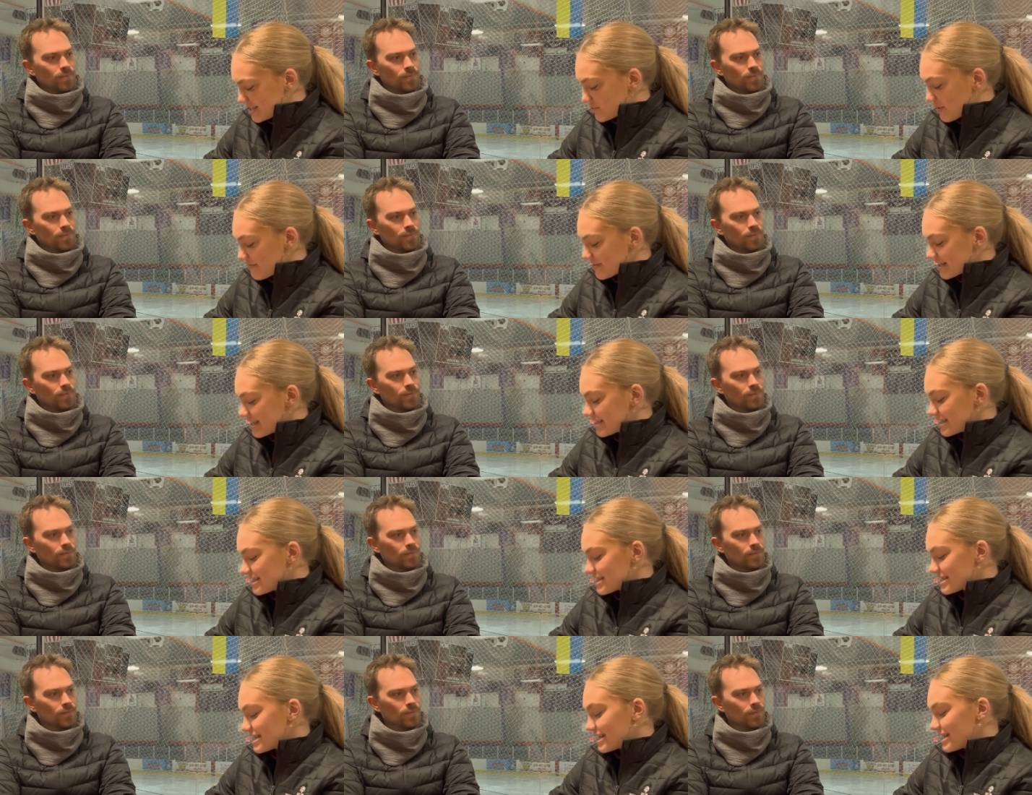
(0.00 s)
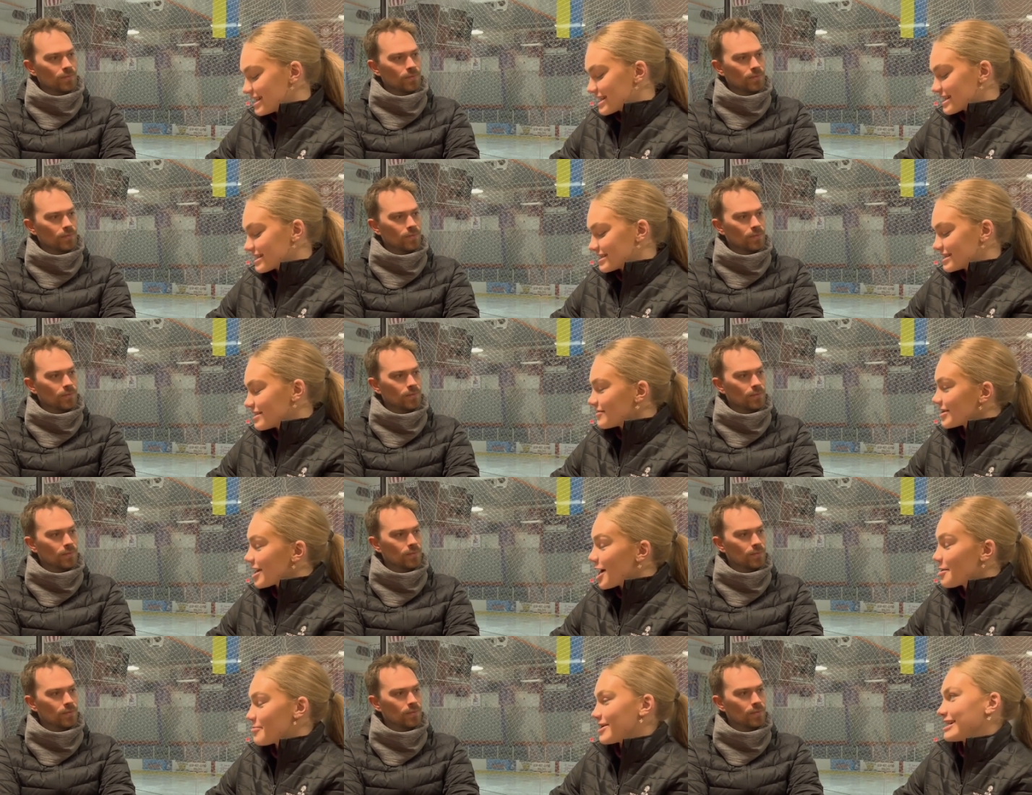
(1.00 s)
Speaker 1: Did you ever consider
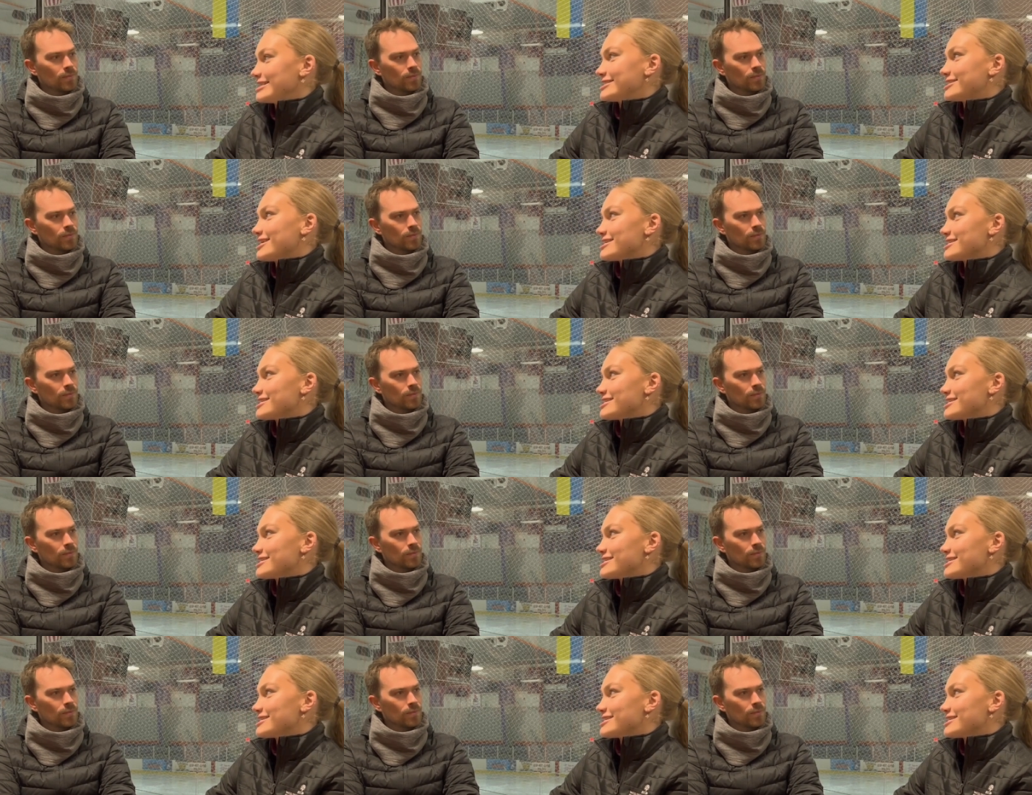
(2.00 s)
giving up ice